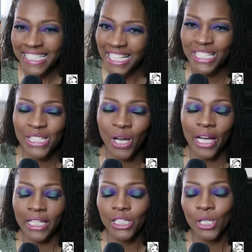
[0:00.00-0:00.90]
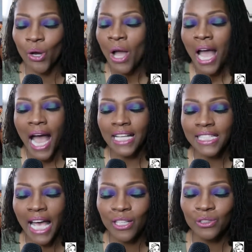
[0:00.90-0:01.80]
started. So I
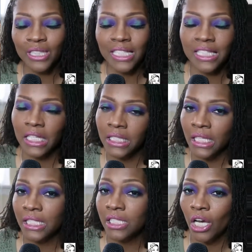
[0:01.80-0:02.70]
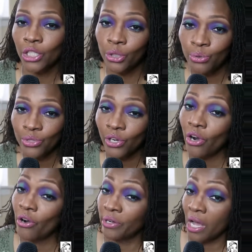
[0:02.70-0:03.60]
titled this, Is Issa a user
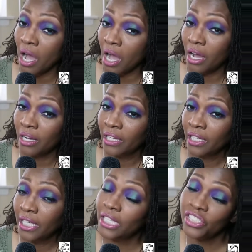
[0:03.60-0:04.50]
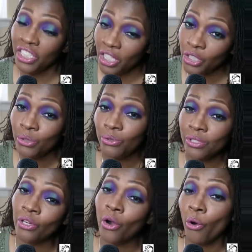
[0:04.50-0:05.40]
or nah? Is she a
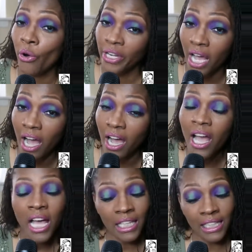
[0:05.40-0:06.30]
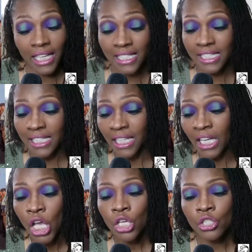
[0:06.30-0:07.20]
user or nah? Let's
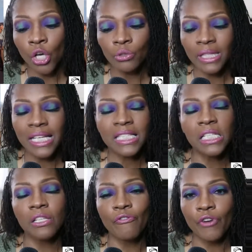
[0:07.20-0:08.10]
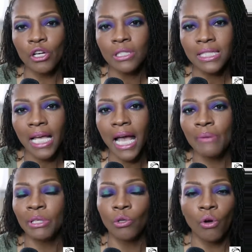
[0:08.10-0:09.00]
see. So this is the first
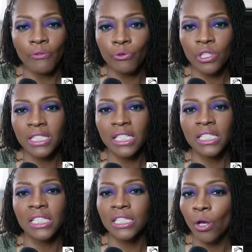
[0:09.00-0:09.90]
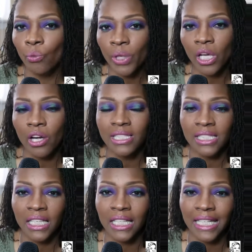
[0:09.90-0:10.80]
time in all 4 seasons that we are
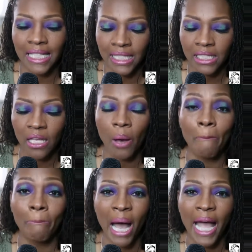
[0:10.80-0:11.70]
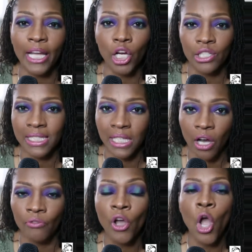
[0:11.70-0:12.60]
seeing Issa by
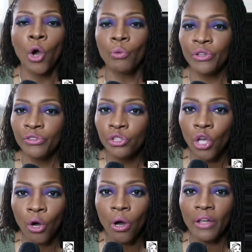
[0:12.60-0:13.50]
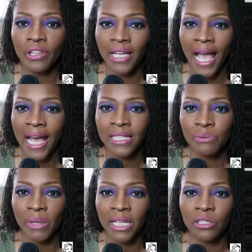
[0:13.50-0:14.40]
herself with no other
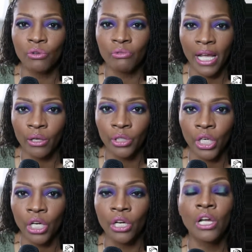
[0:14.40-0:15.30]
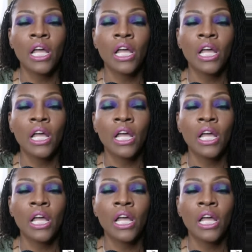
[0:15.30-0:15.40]
castmates around her,